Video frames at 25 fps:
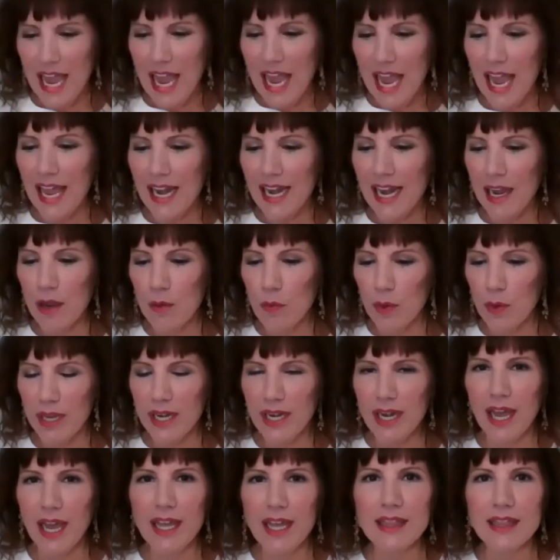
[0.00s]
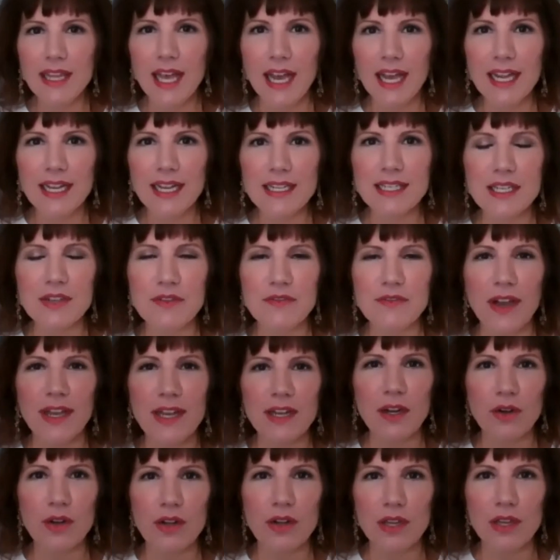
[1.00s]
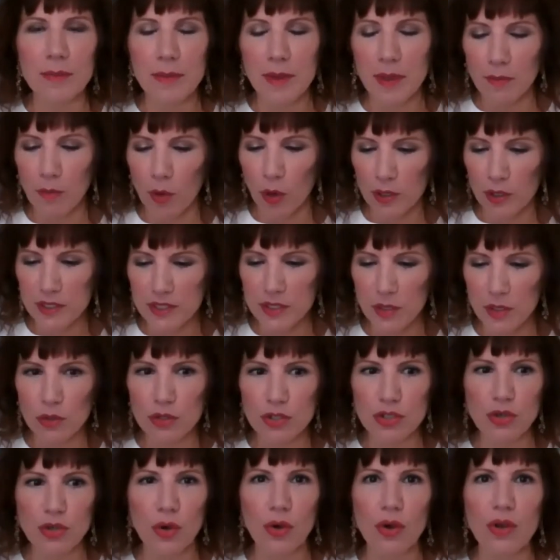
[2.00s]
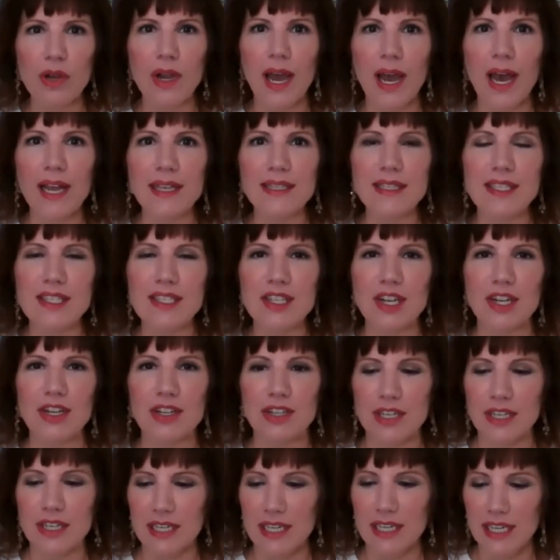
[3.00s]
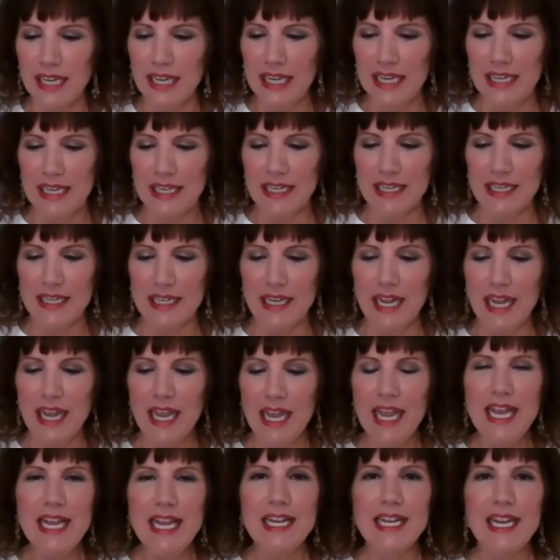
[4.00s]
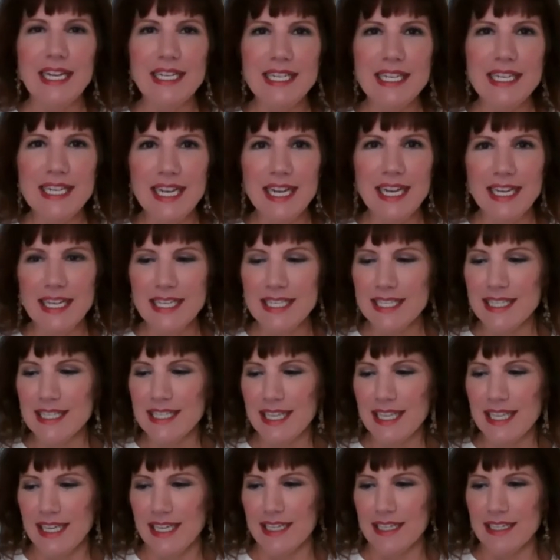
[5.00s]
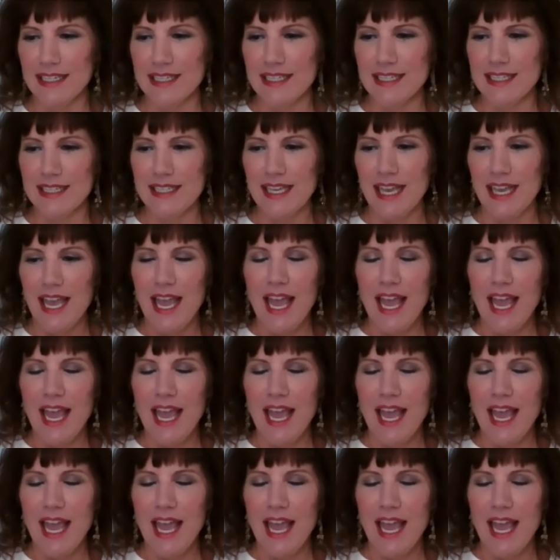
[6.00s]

And I went online to find out a little bit more. So Joel Gott started in 1986.